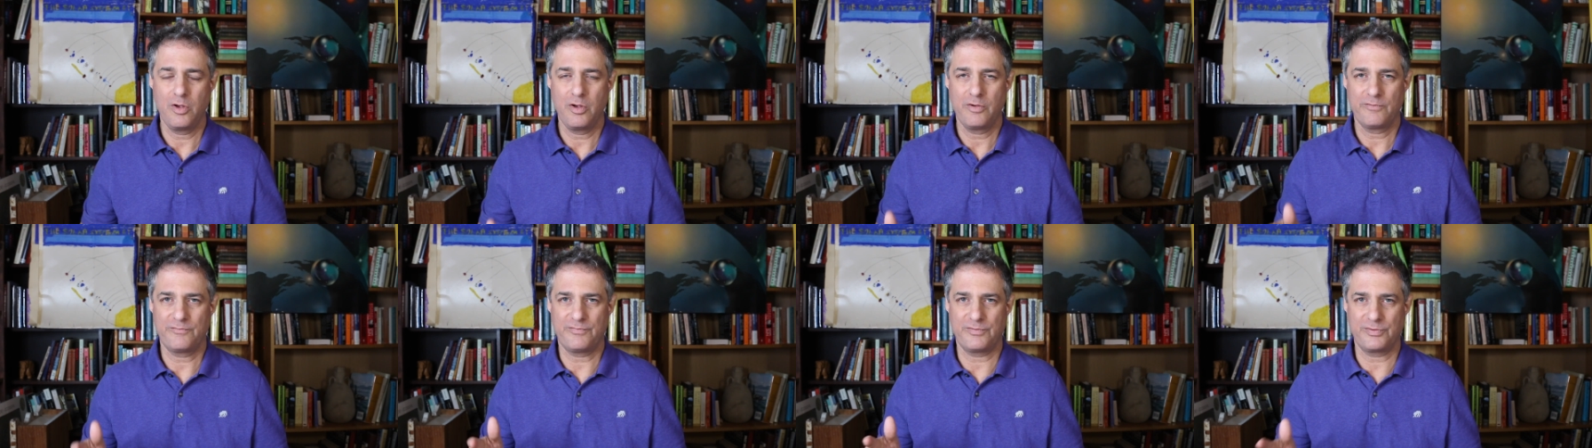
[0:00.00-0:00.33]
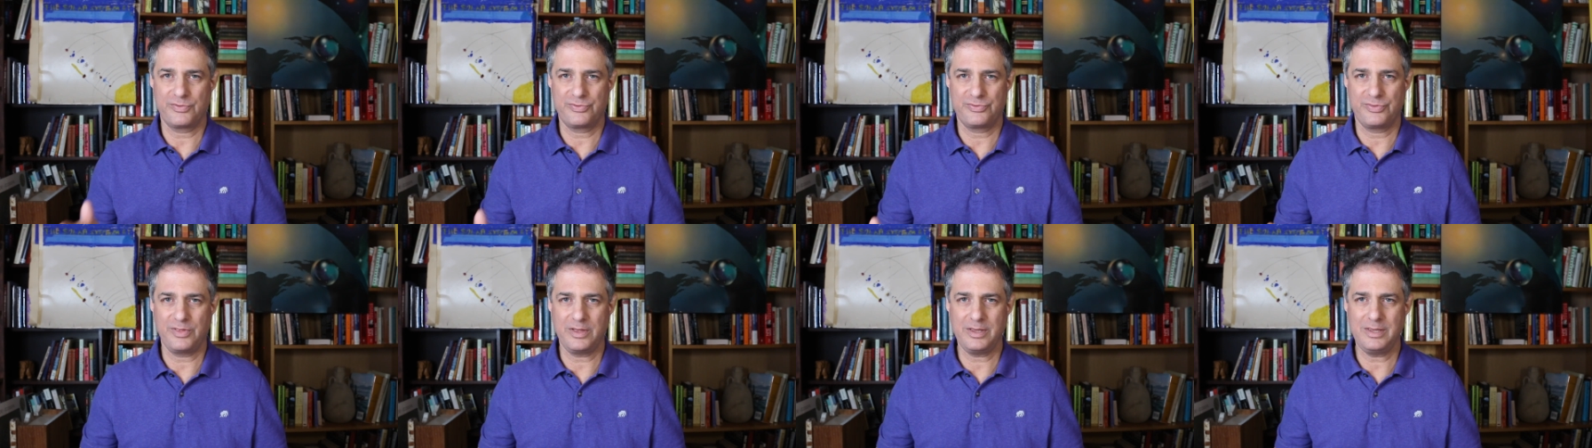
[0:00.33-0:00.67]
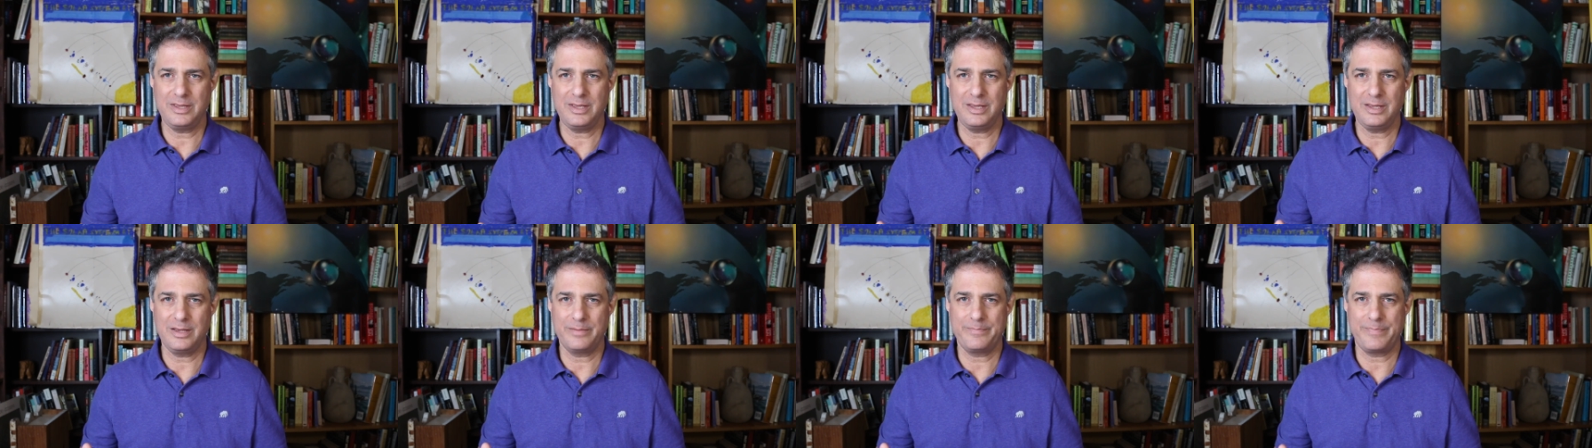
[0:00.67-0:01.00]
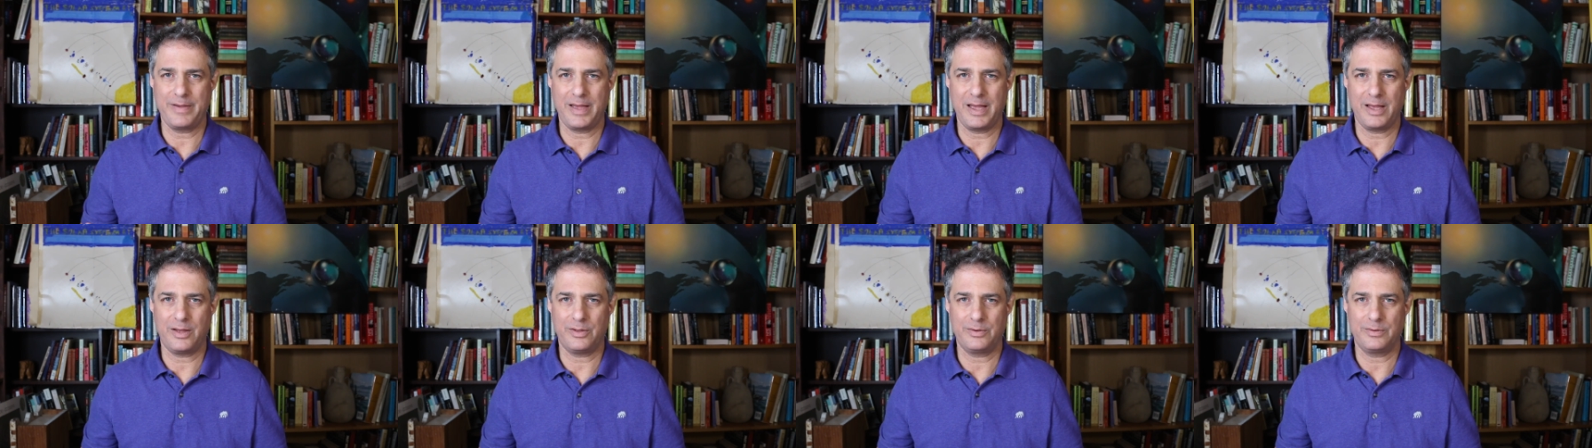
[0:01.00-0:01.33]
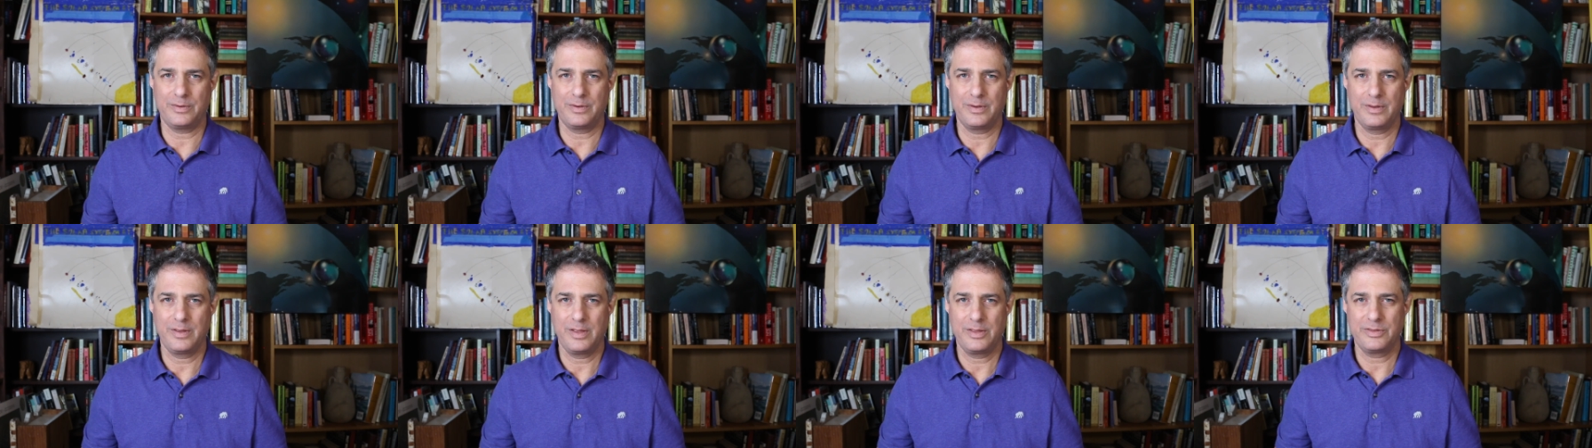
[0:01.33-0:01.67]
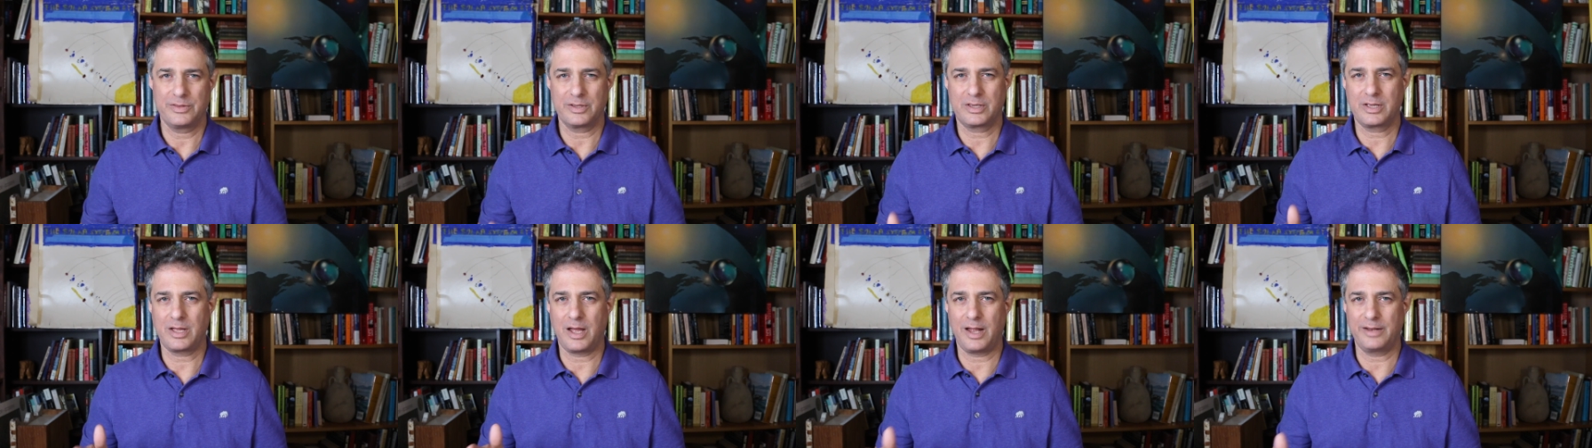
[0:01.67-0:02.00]
for thinking about
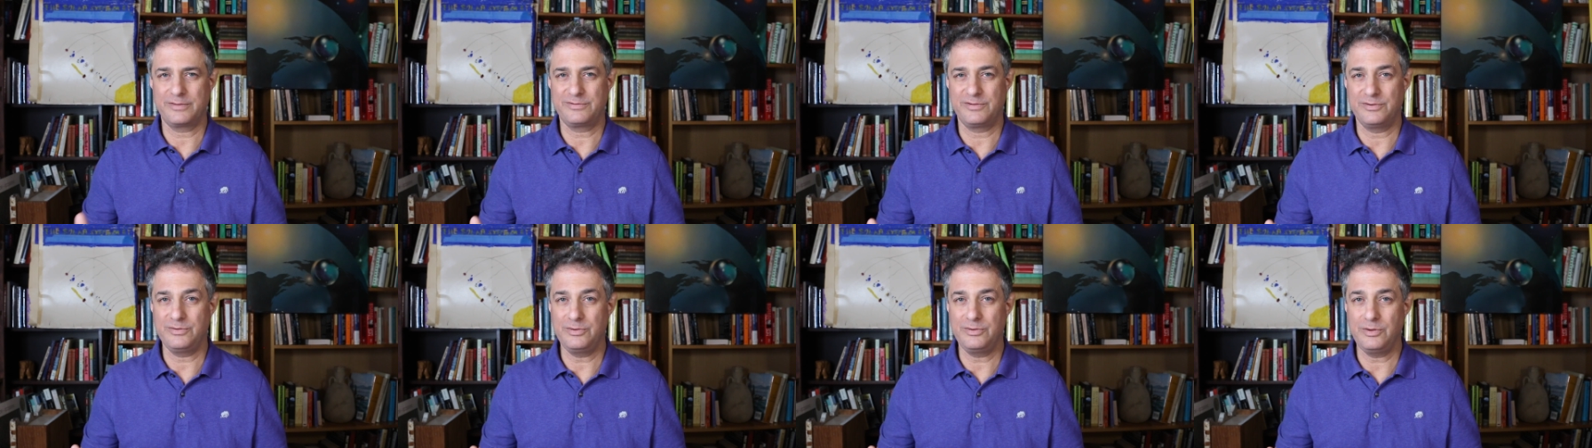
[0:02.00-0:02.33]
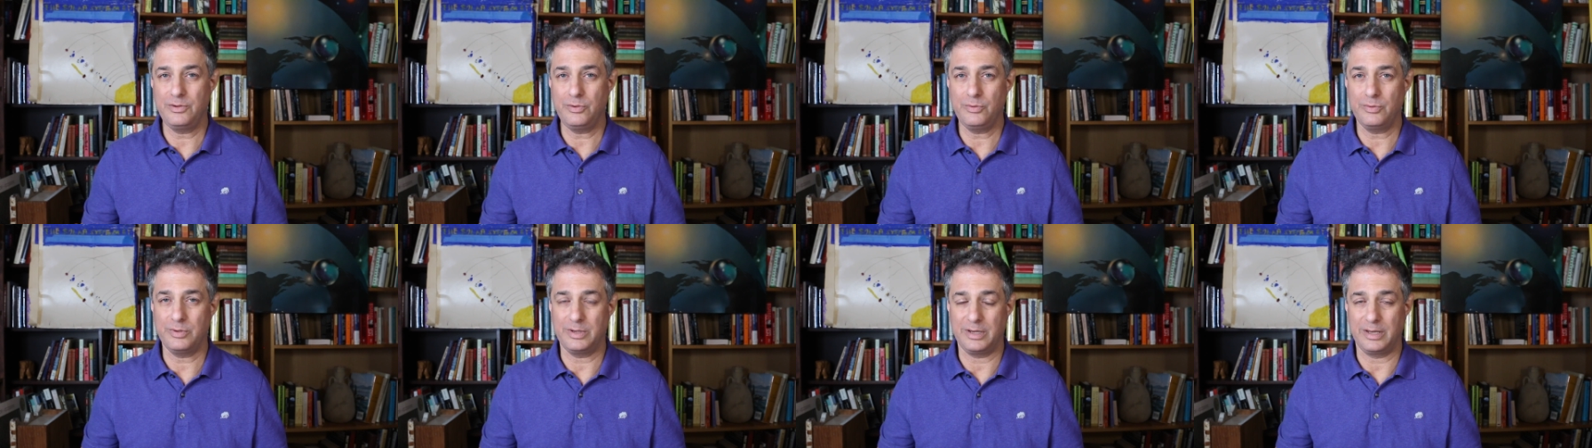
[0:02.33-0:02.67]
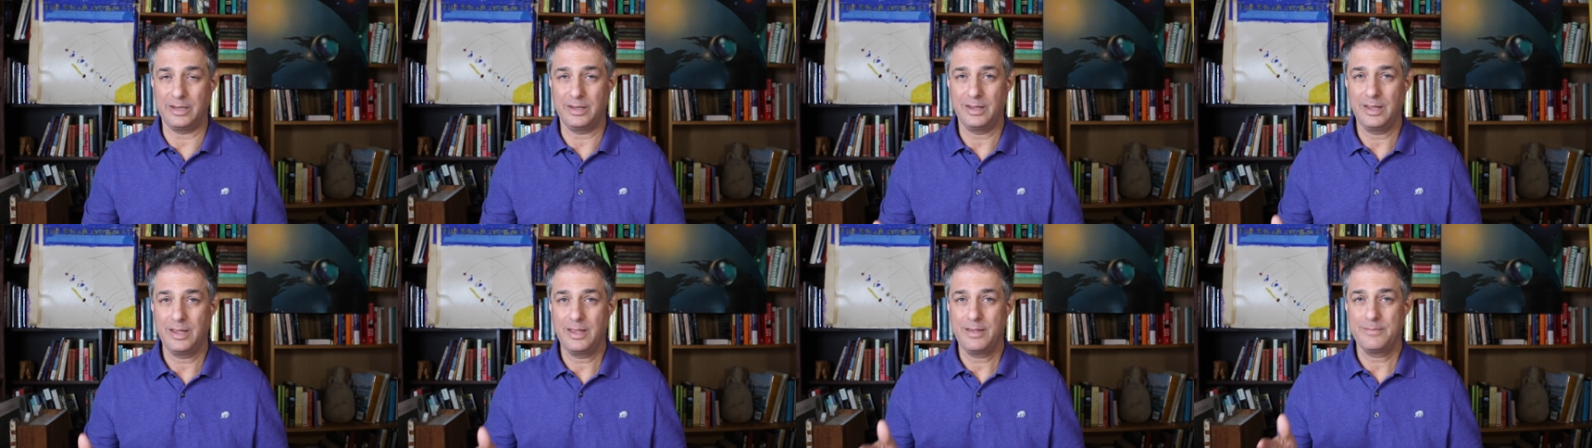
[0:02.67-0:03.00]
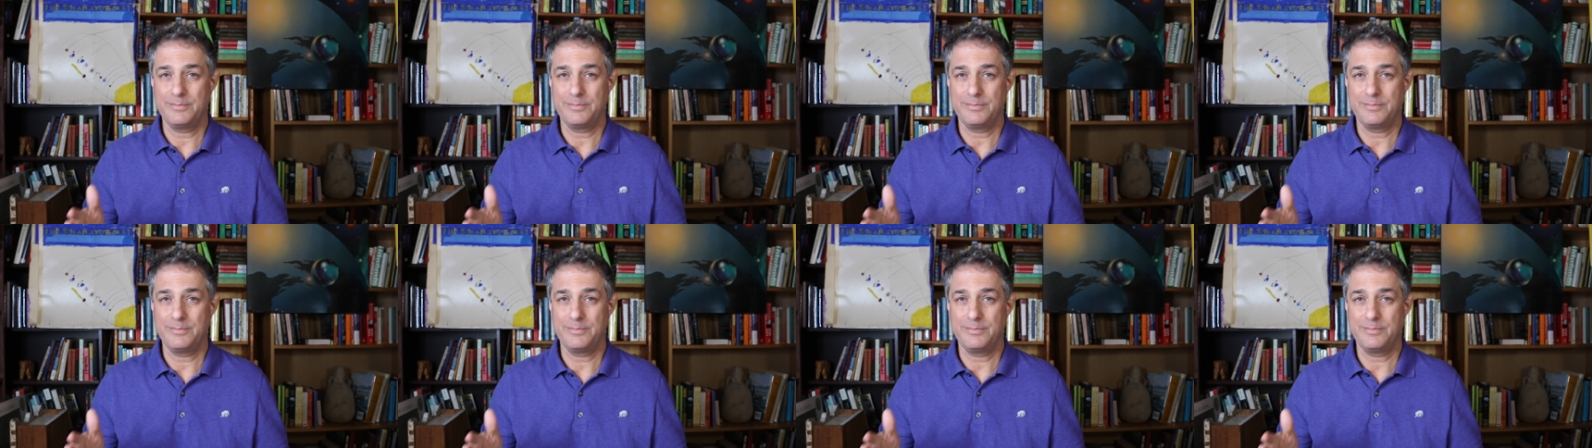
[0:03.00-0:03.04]
the continuity